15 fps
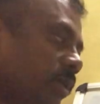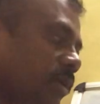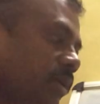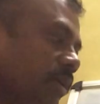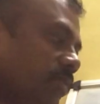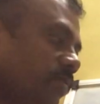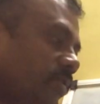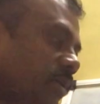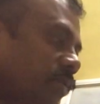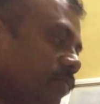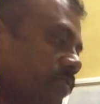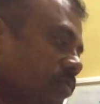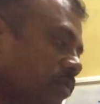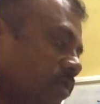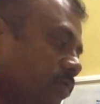n derivative,
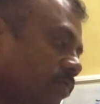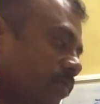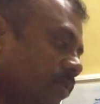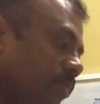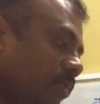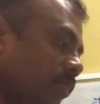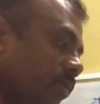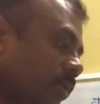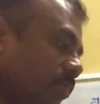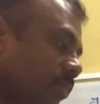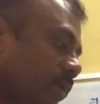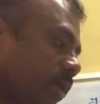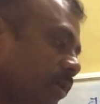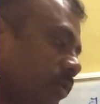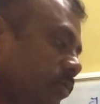so it will be 1
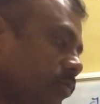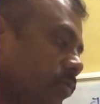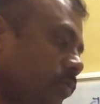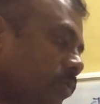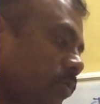by 2